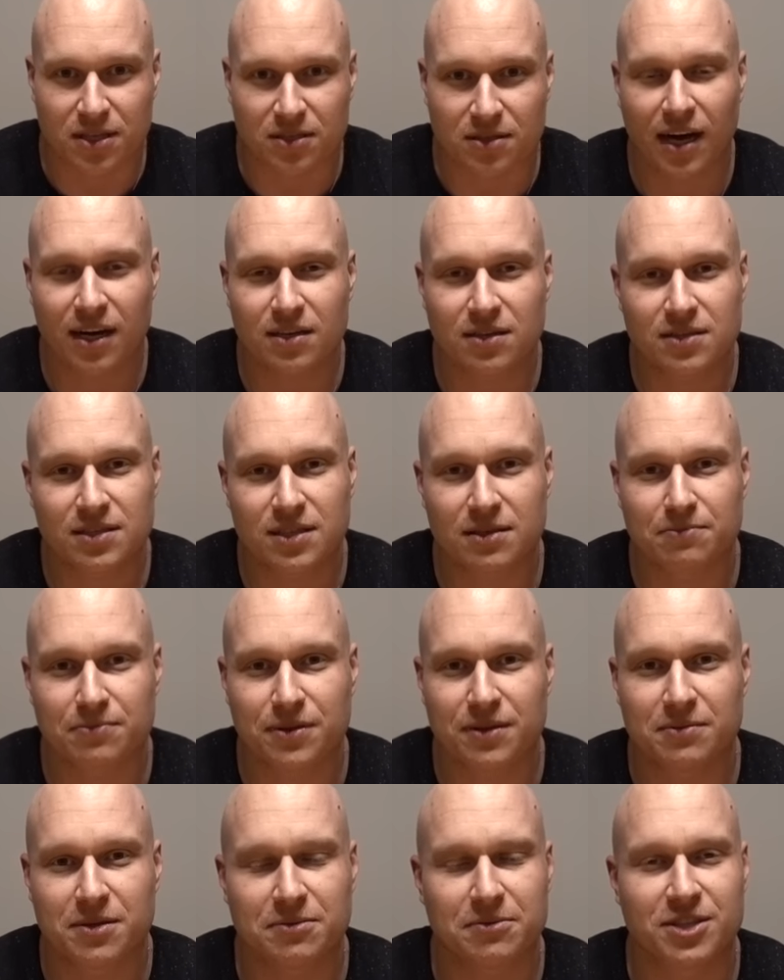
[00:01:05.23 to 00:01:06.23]
How do you say
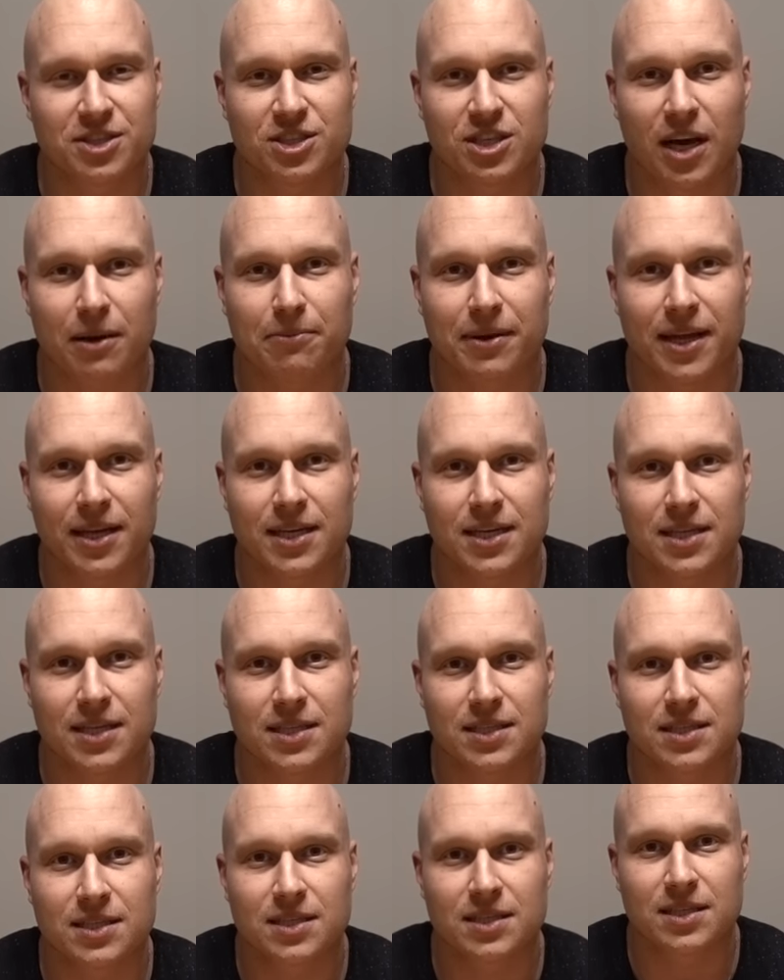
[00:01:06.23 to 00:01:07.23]
premium in
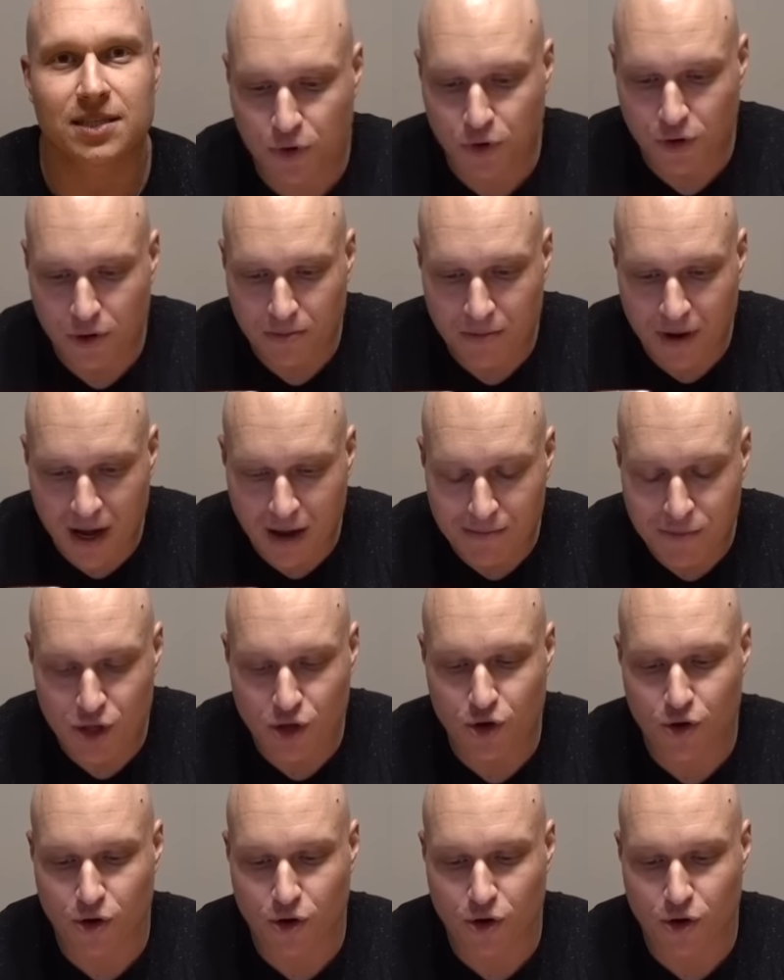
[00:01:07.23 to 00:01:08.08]
Japanese? Pure mami.